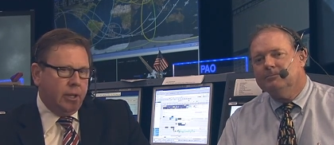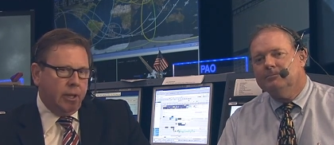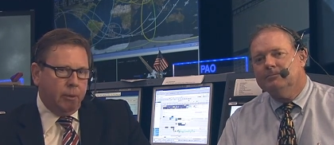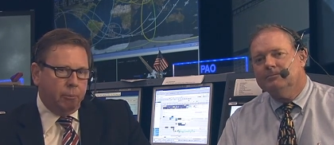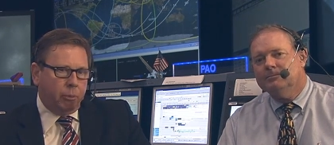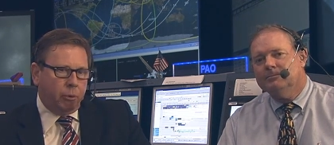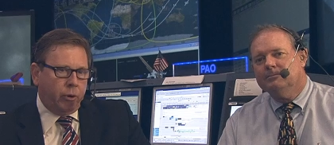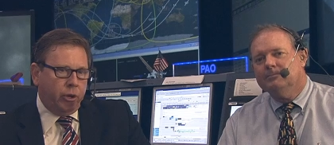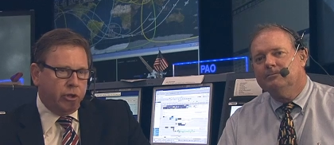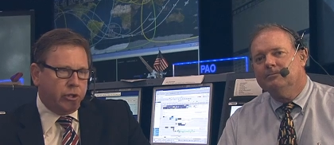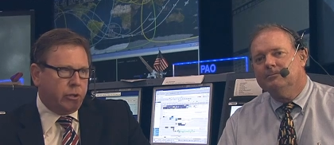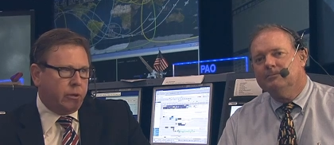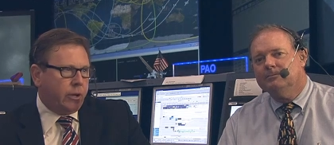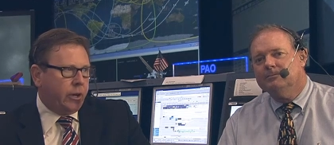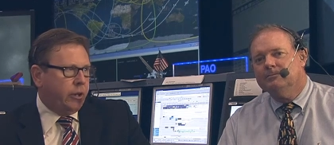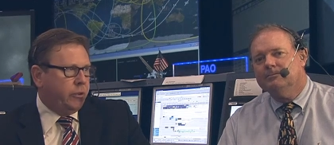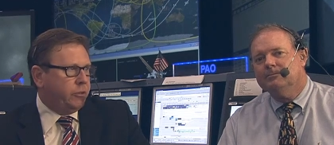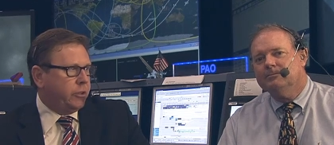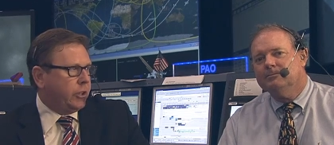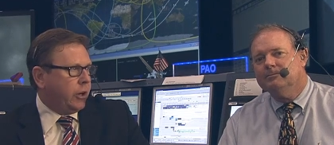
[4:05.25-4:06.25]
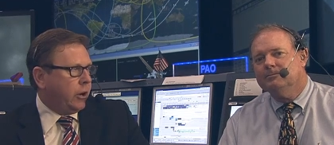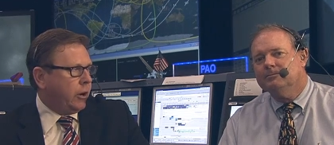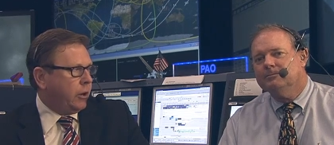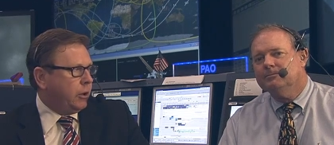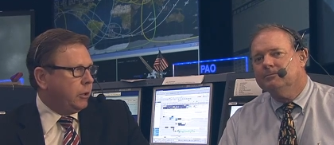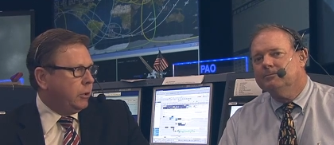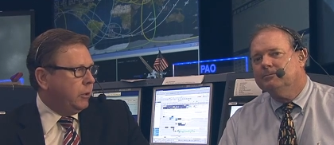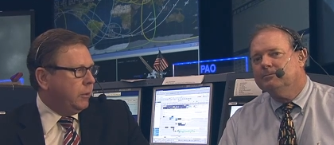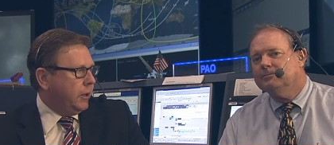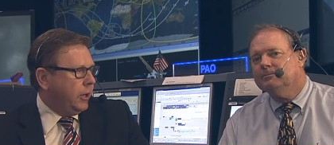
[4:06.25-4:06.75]
Speaker 1: a pressurized
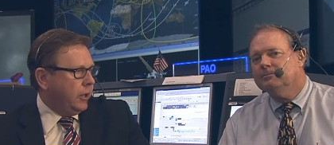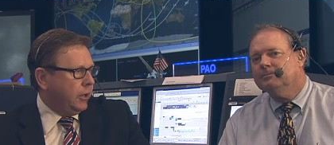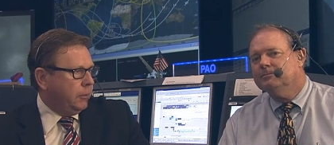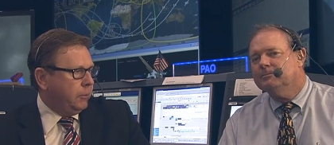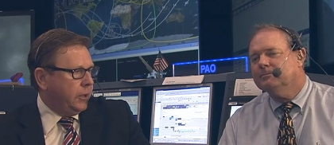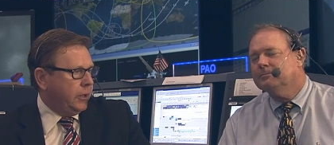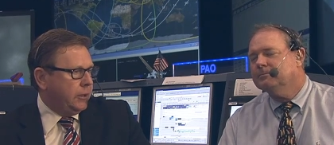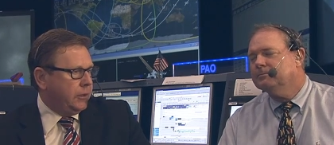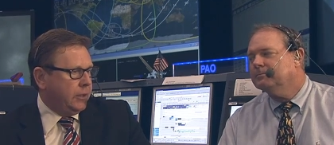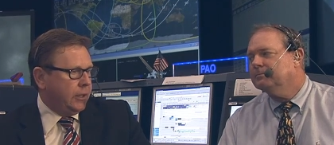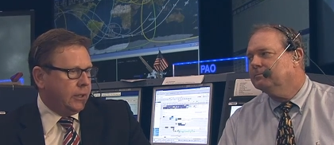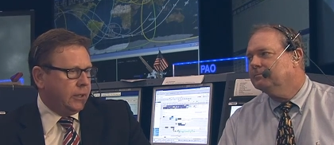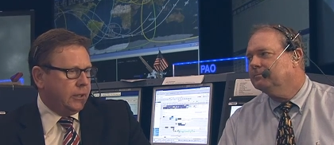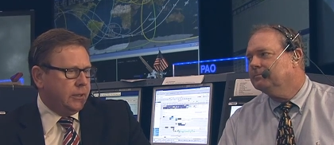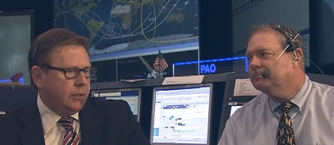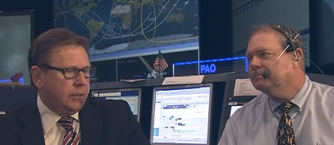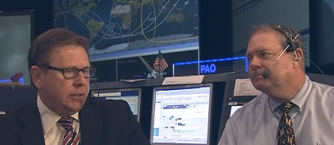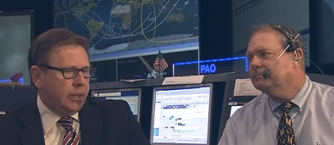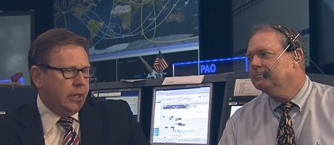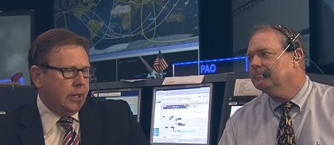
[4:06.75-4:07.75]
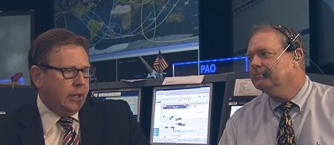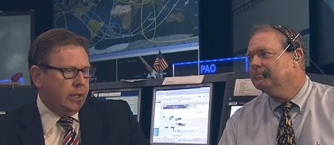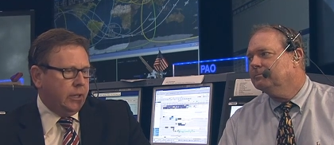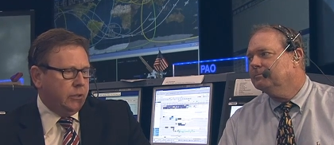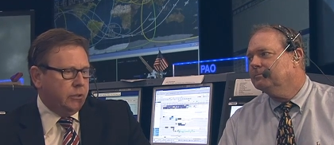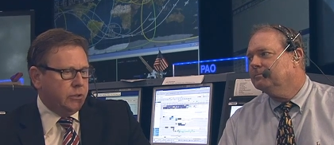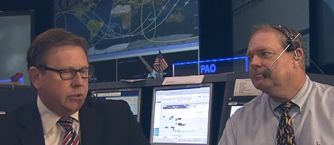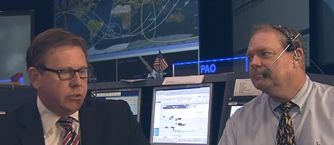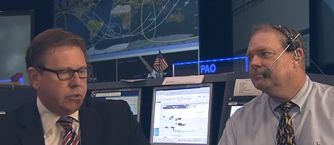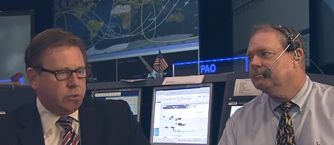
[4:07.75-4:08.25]
cargo element that
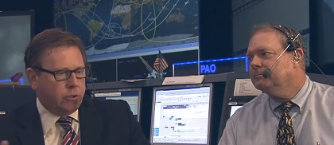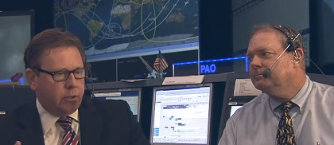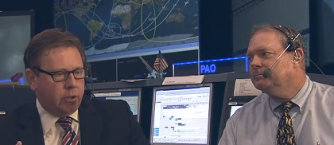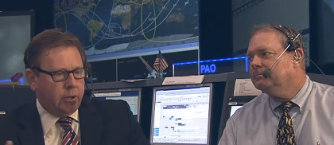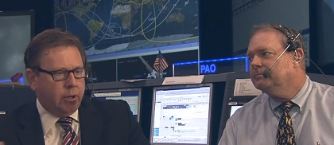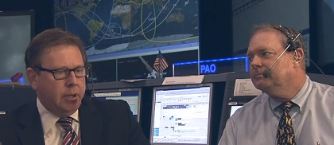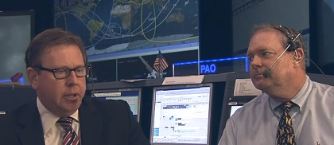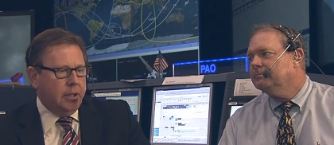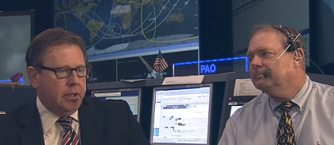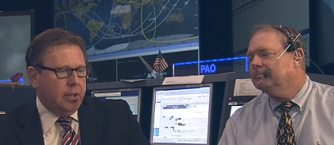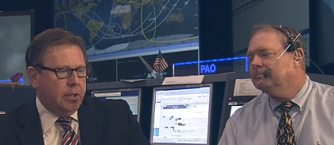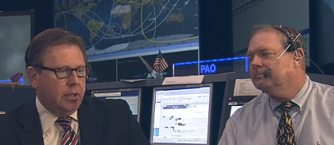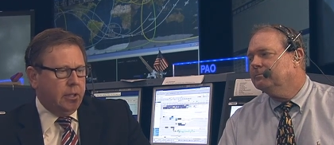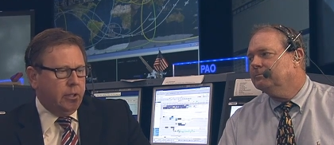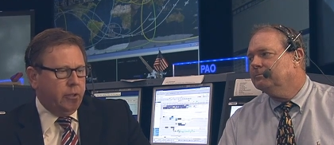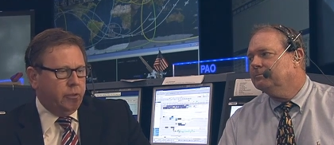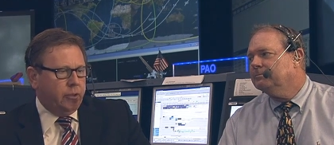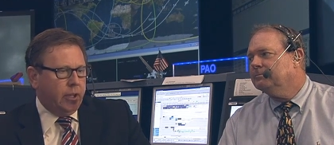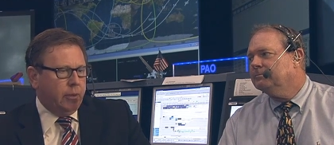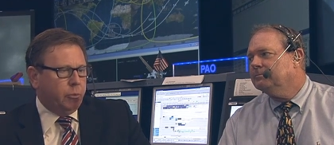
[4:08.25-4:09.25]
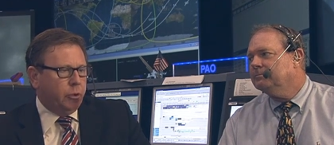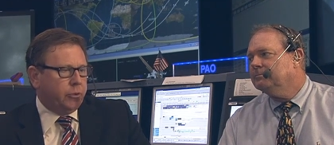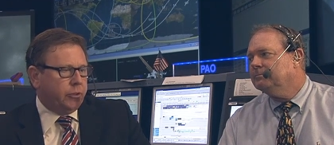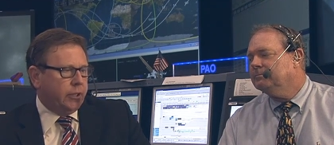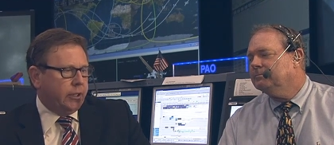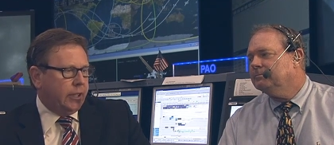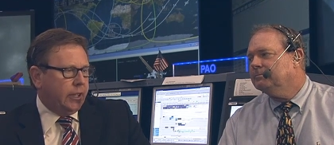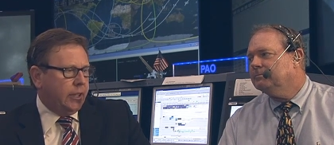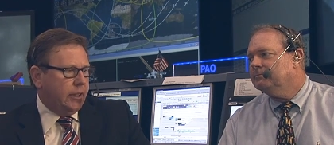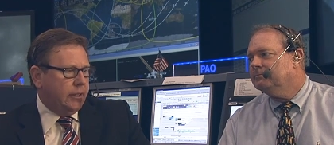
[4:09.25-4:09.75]
contains or is able
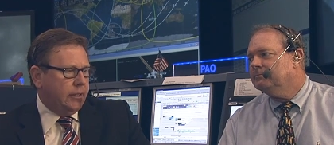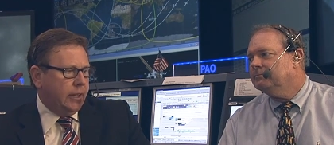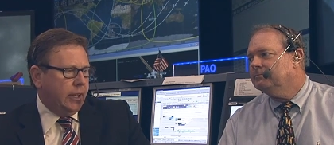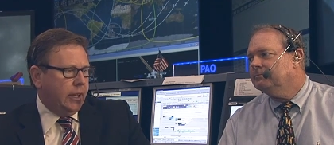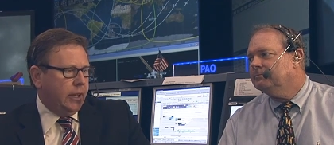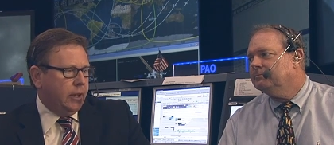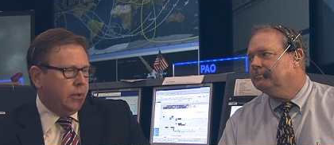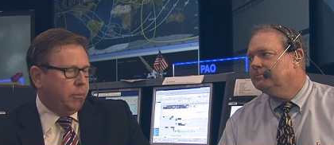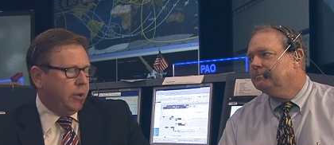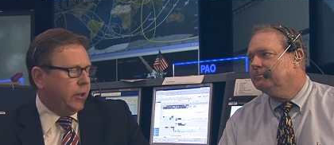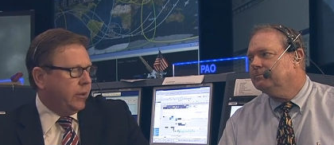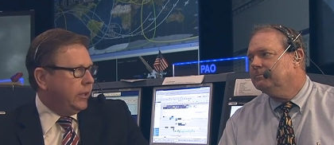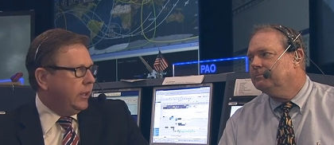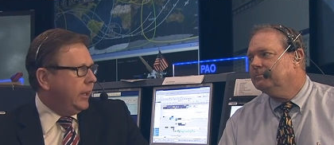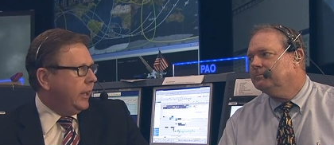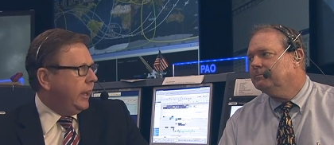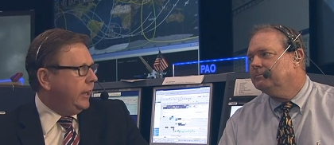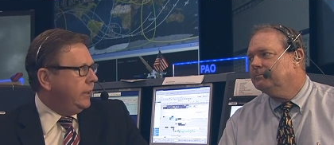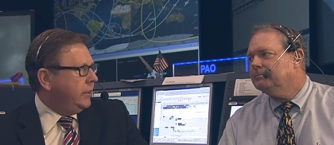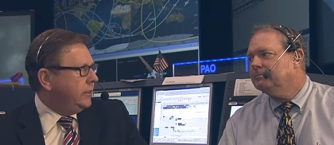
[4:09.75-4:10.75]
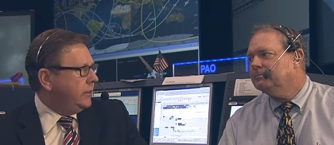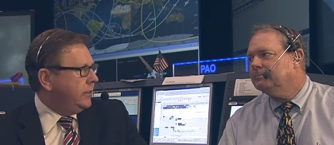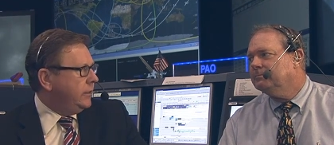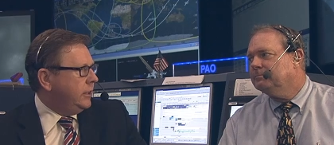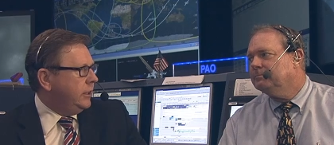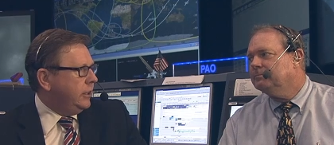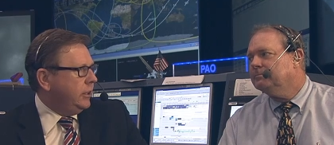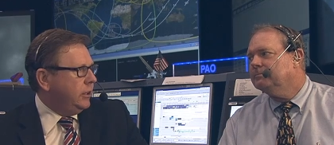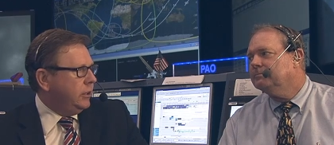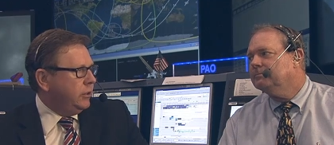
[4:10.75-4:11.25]
to contain about
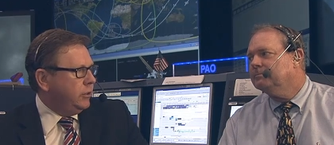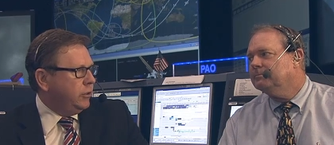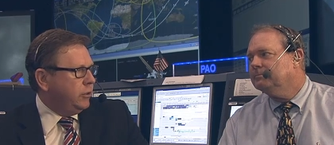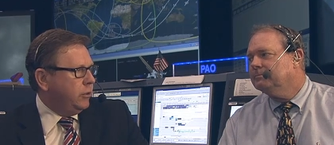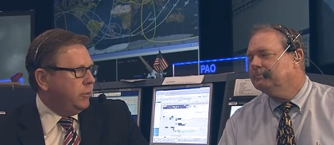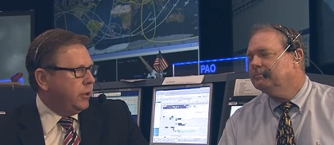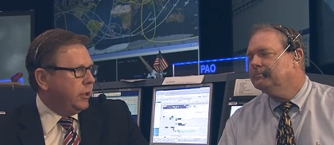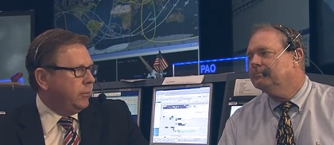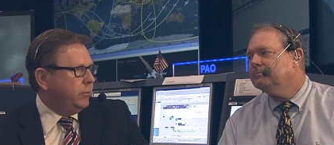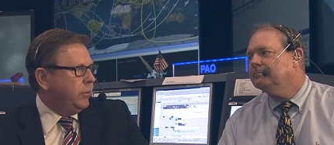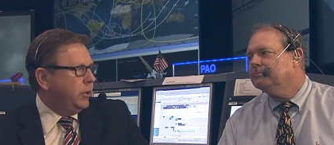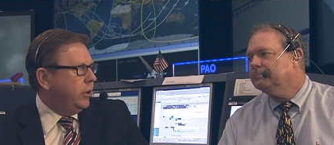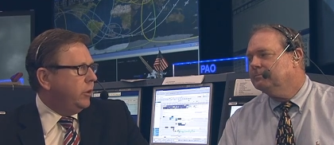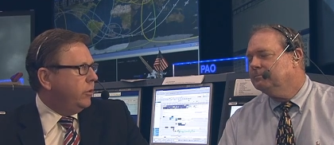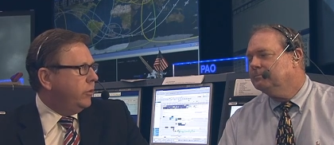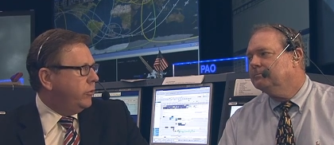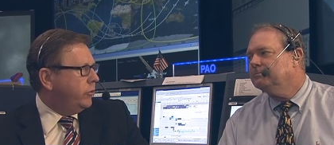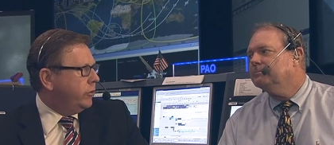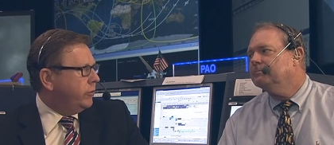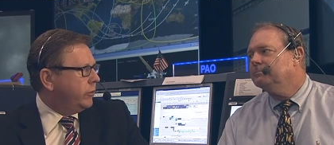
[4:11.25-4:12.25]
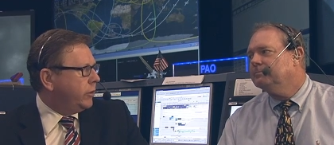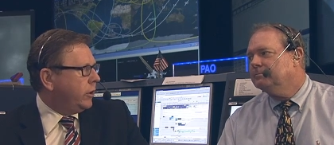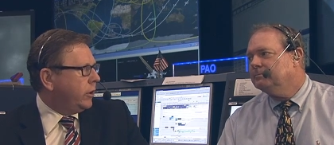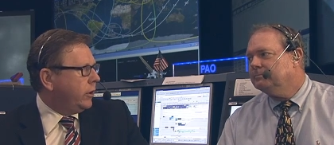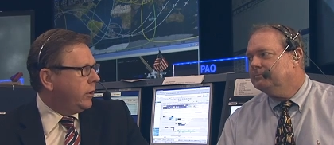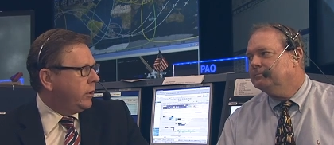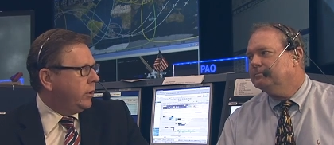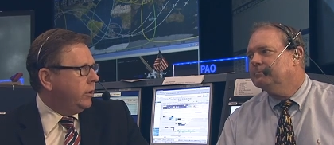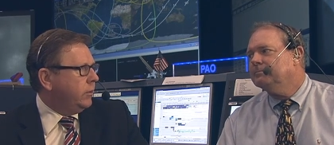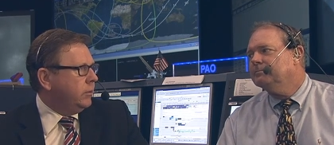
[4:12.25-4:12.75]
19 cubic meters of
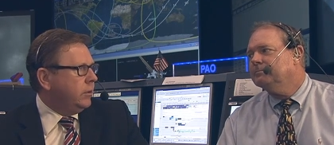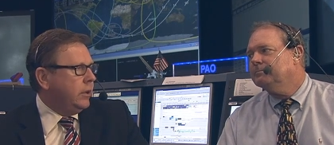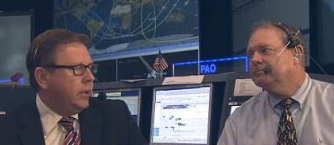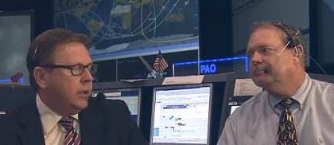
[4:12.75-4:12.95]
cargo